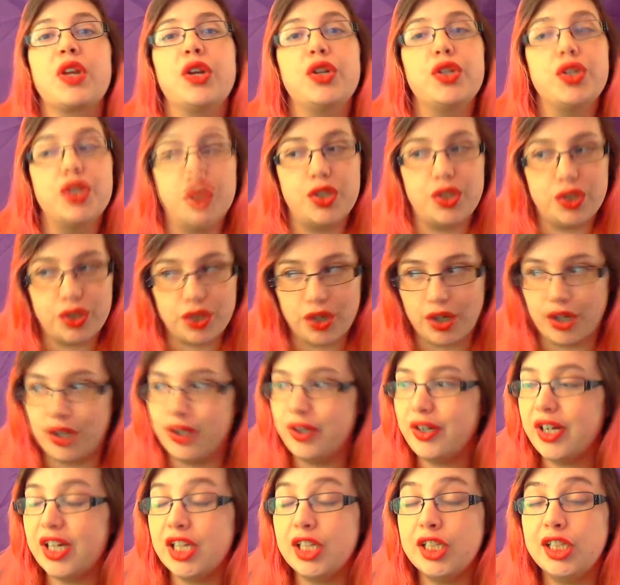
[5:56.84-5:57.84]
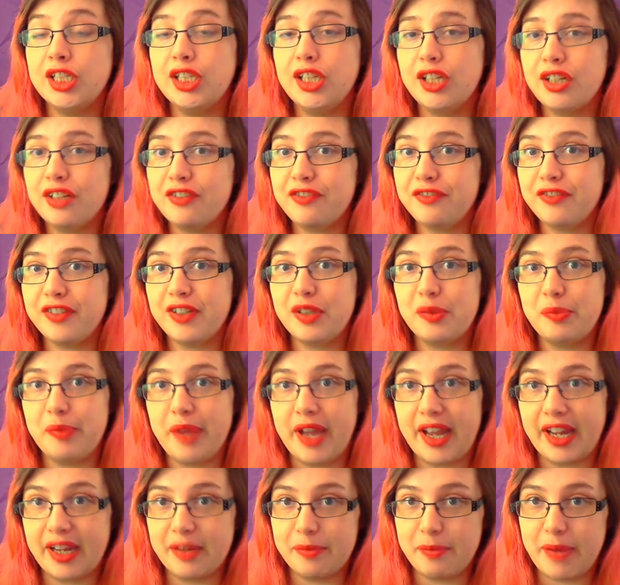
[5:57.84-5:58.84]
So a lot of
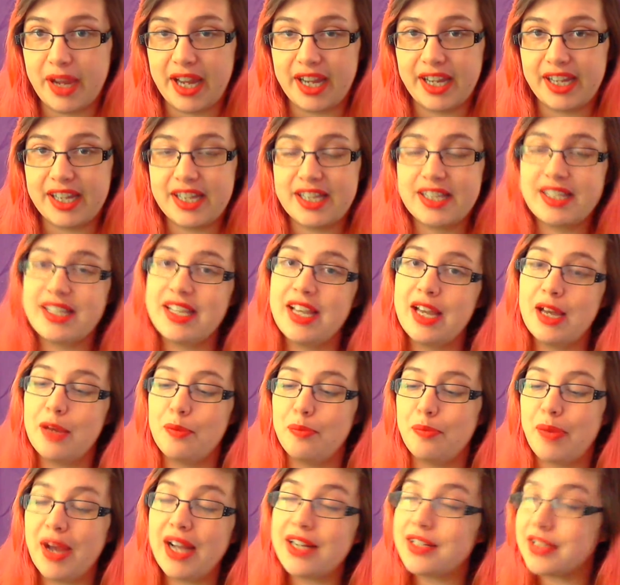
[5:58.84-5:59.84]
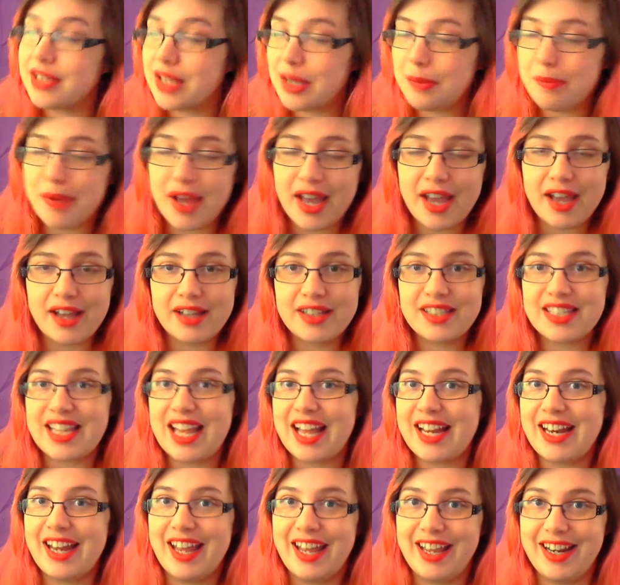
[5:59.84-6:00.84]
filmmakers packed their bags
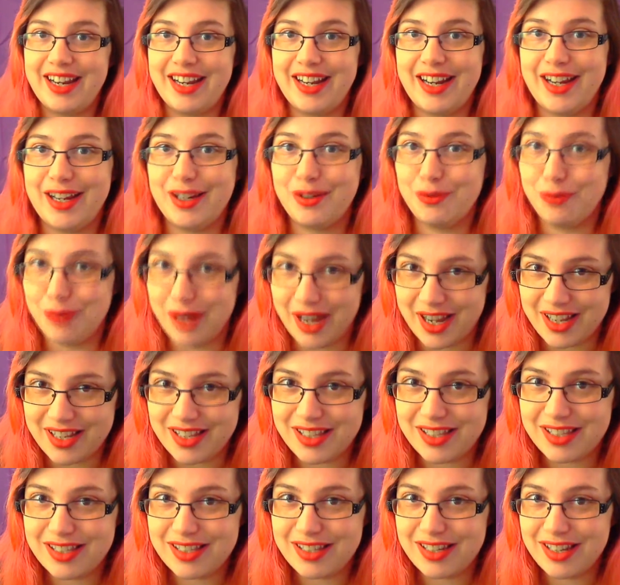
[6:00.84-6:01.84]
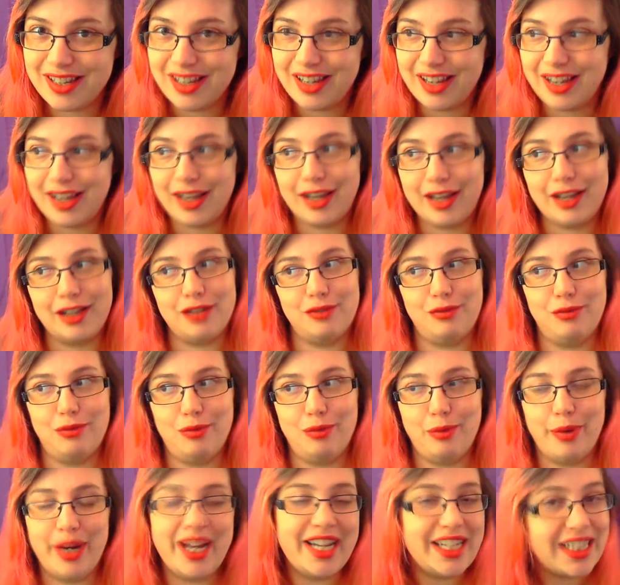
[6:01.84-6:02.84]
and headed out west. And
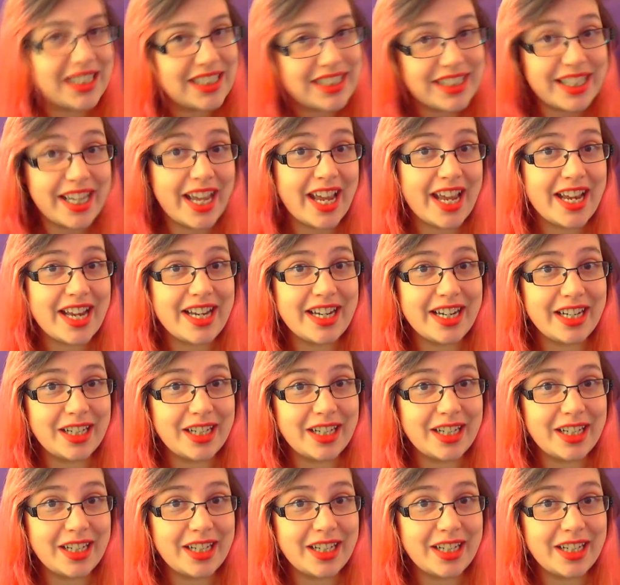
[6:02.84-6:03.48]
where did they end